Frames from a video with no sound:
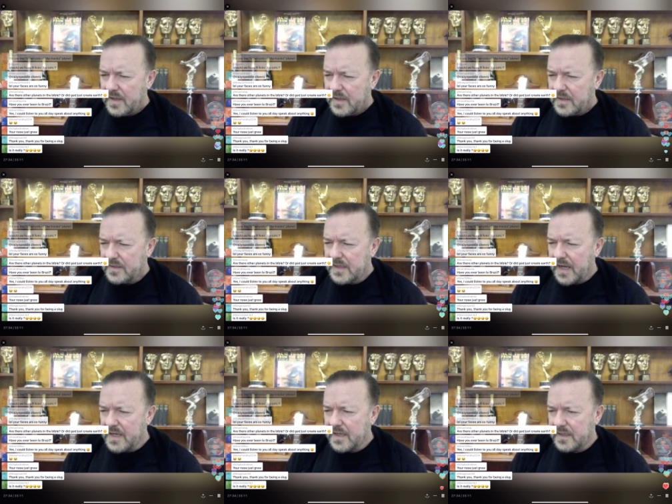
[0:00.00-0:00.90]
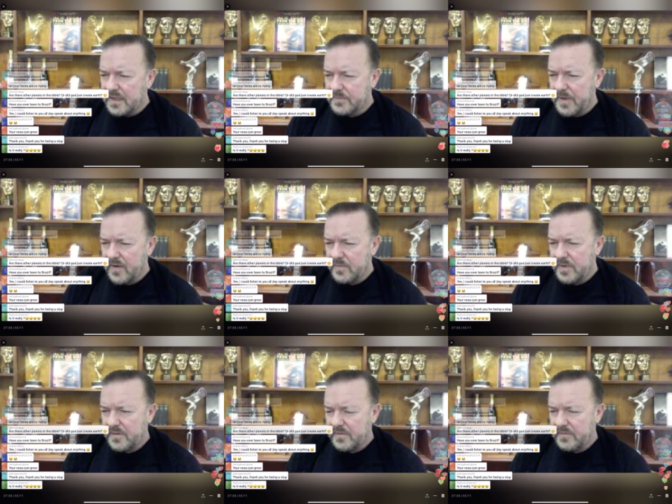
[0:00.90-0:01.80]
Gedanken
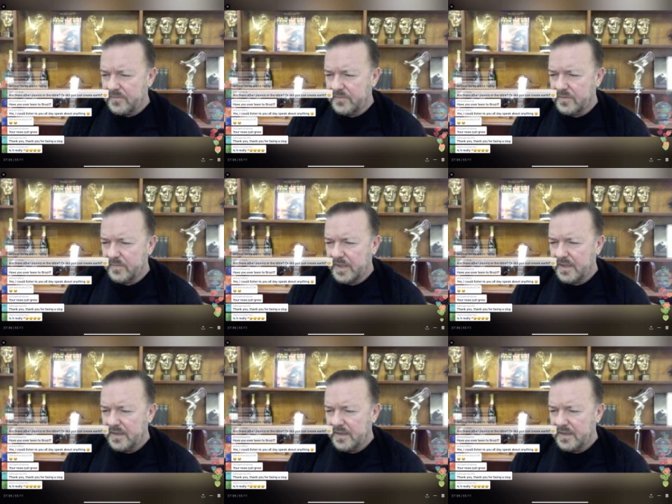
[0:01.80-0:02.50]
experiment for me?